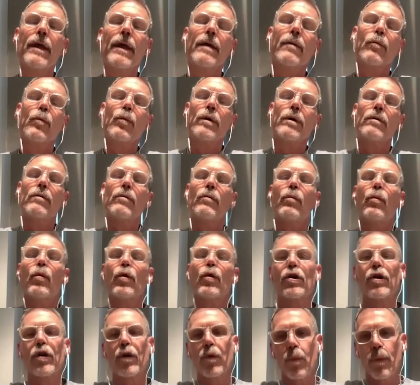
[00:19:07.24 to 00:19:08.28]
will
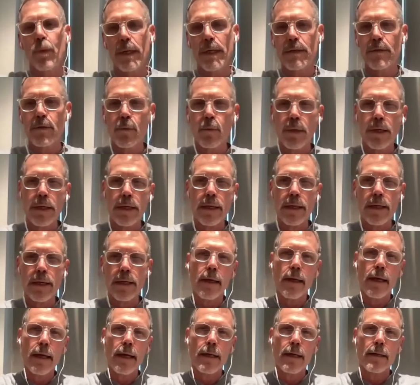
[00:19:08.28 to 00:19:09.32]
work week to week,
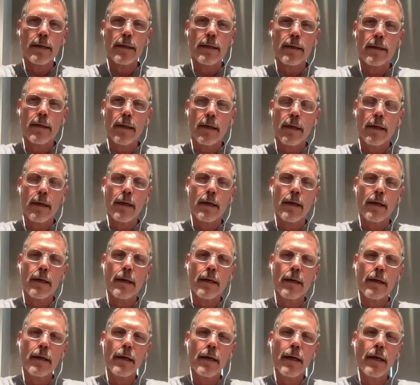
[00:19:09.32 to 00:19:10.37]
and
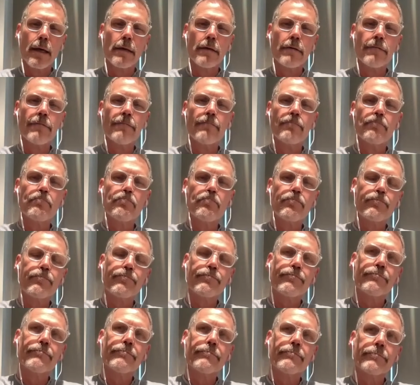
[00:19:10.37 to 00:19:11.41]
a kind of
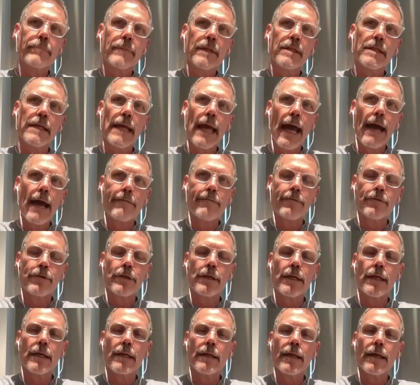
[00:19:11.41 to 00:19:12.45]

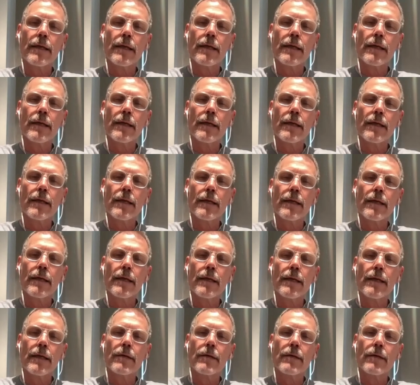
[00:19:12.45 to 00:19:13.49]
scaffolding that
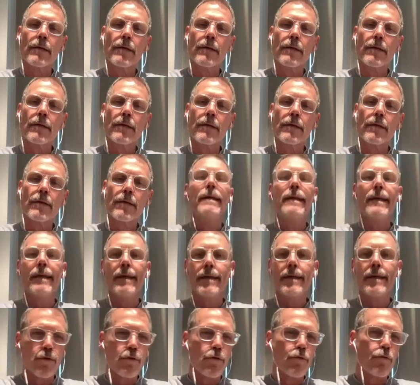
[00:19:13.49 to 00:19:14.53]
allows familiarity with
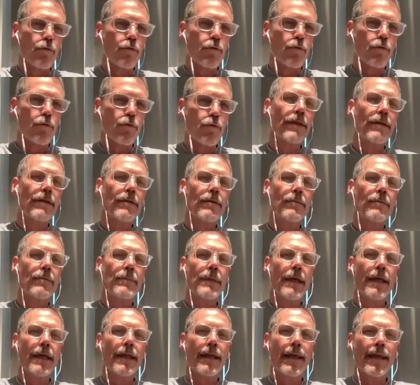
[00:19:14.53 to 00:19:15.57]
the characters.
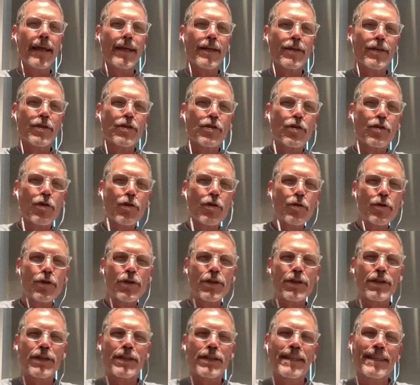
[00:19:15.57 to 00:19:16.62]
Kids like a certain rhythm.
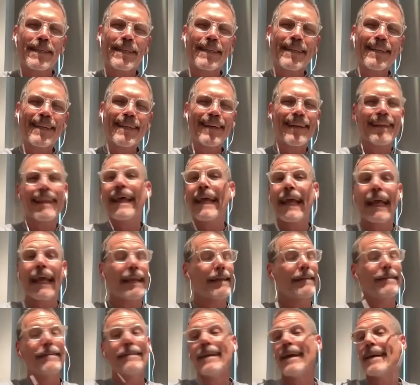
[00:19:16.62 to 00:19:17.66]
They like a
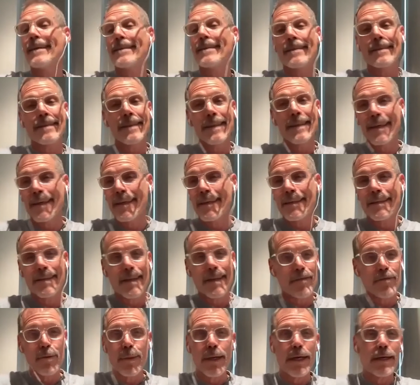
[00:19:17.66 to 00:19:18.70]
certain, like, not just
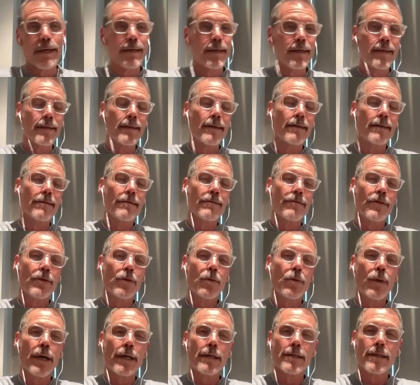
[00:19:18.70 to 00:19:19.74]
kids, everybody, if
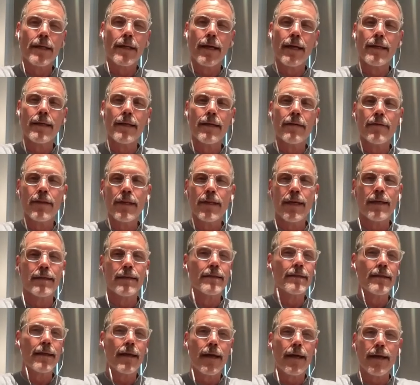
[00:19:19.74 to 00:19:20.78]
you watch any of the
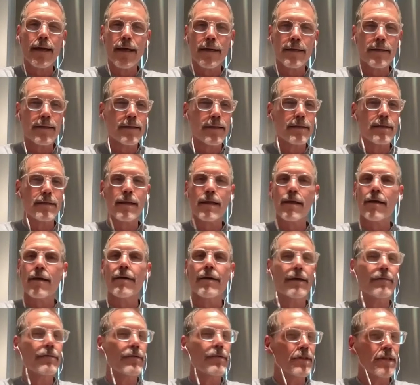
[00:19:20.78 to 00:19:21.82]
NCISs, they all
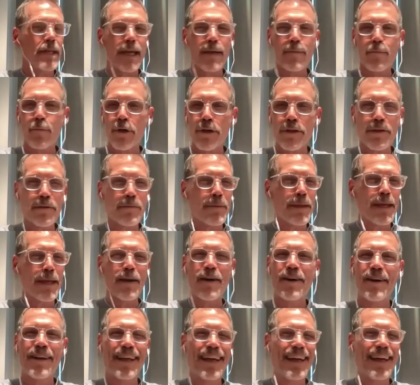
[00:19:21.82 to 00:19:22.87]
have the same rhythm. They all,
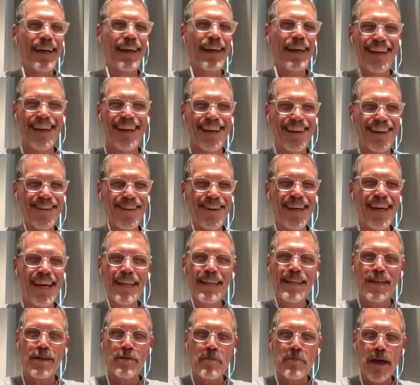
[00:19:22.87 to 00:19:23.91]
it
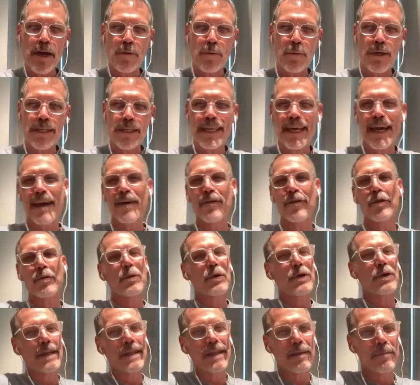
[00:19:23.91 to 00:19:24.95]
doesn't matter what town they're
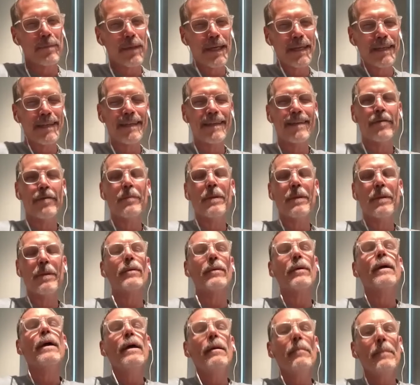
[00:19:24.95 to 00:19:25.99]
putting them in. People
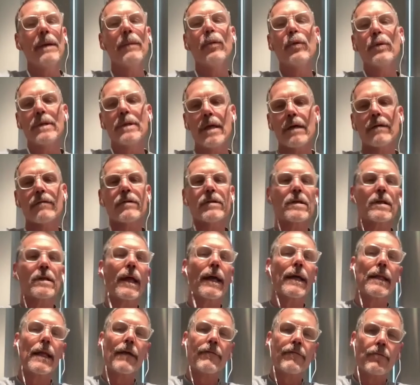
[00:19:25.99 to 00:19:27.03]
with television like
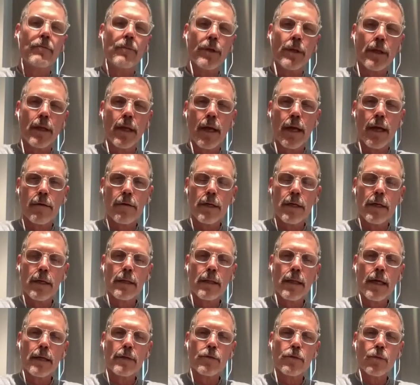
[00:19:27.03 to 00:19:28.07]
that familiarity. And
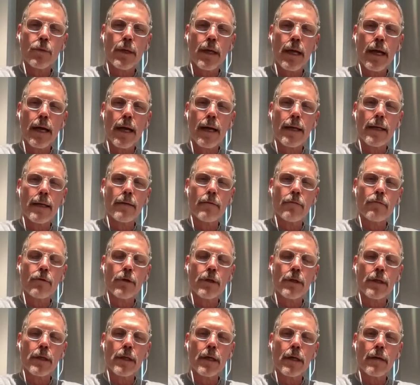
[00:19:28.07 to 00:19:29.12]
that's what I
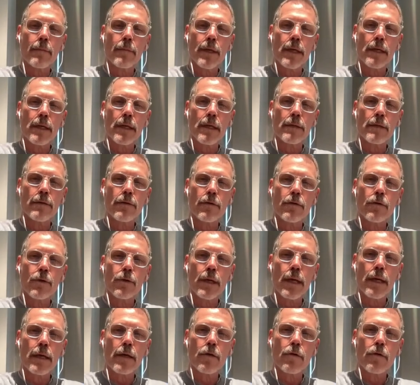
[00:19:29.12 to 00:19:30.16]
really come in and do. And
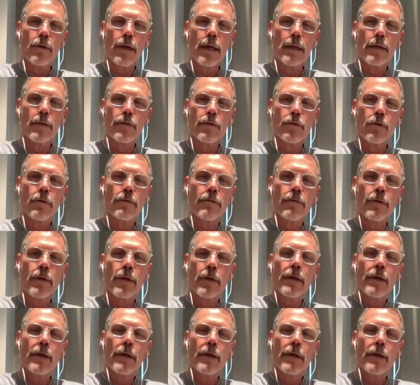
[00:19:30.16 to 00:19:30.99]
I create a sort of